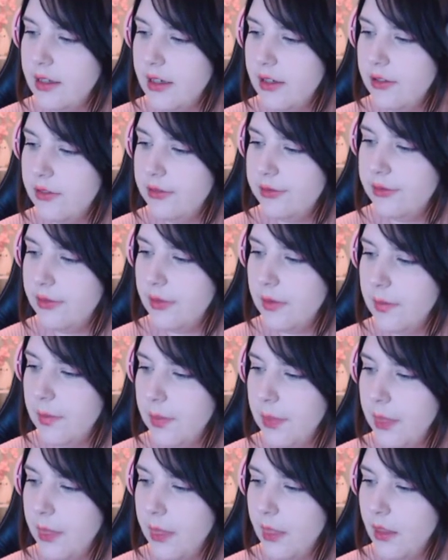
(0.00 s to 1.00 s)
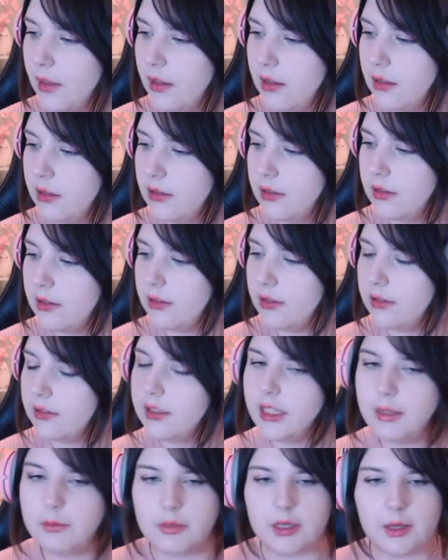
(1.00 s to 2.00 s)
down.
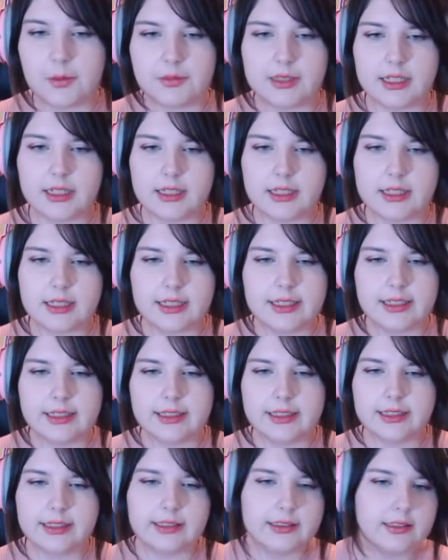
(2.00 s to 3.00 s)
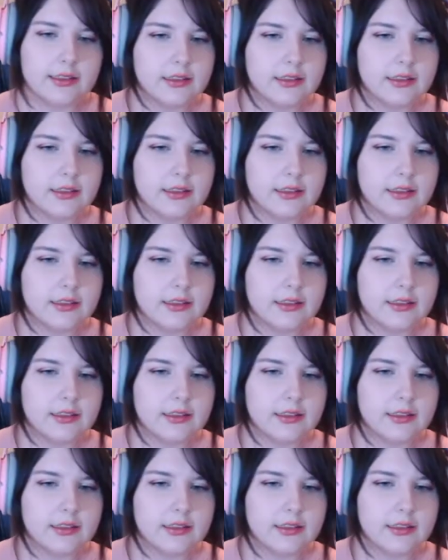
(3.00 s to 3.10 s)
Keep me updated.